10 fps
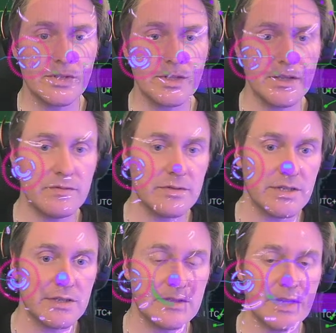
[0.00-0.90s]
it gives
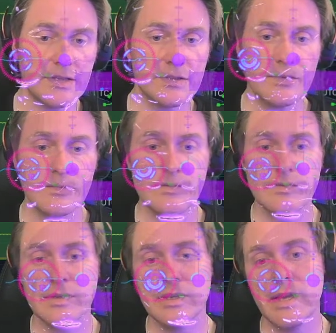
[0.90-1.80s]
this sense of
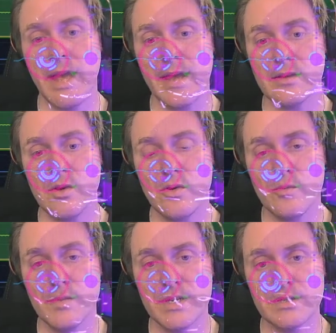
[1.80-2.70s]

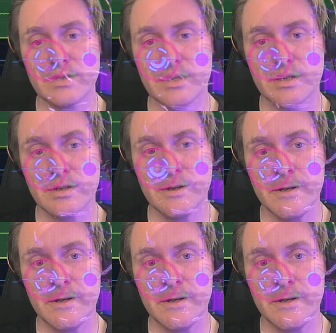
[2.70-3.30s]
at-homeness and